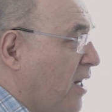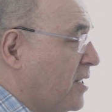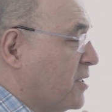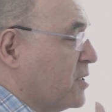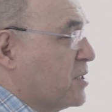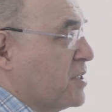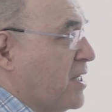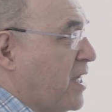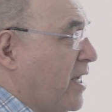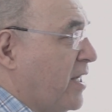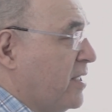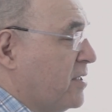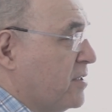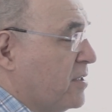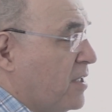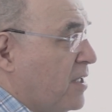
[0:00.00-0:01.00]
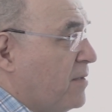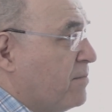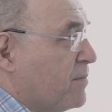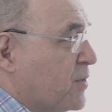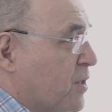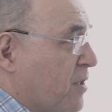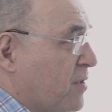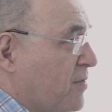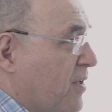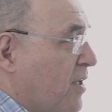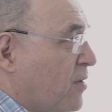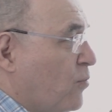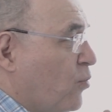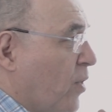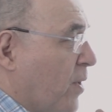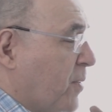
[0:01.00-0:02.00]
understand sort of
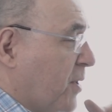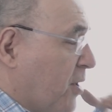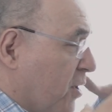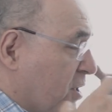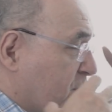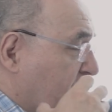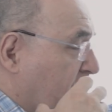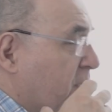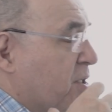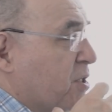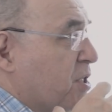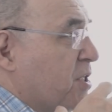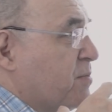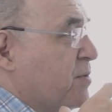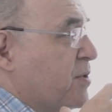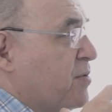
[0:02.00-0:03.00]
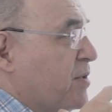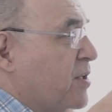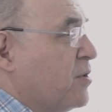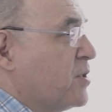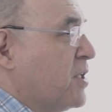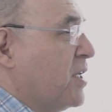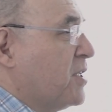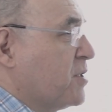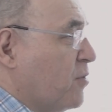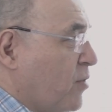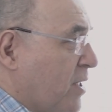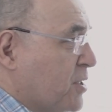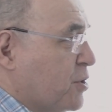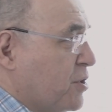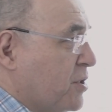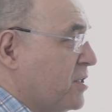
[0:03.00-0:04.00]
what the correspondence is between those kinds of
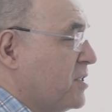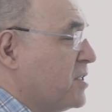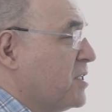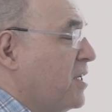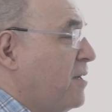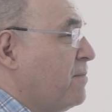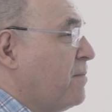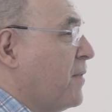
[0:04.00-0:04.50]
questions.